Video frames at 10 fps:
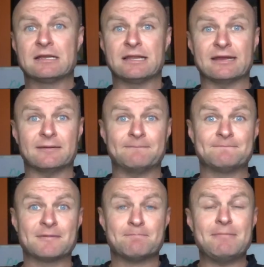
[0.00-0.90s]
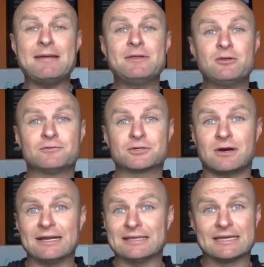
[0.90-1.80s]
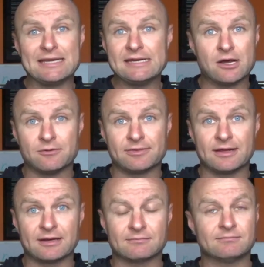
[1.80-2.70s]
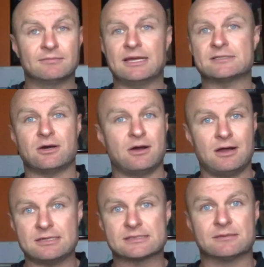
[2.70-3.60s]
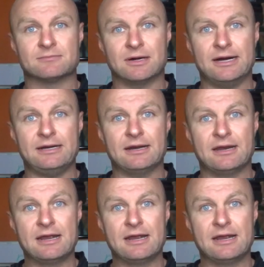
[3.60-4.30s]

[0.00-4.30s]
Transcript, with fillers: Like, maybe you've tried the keto thing. That's awesome, right?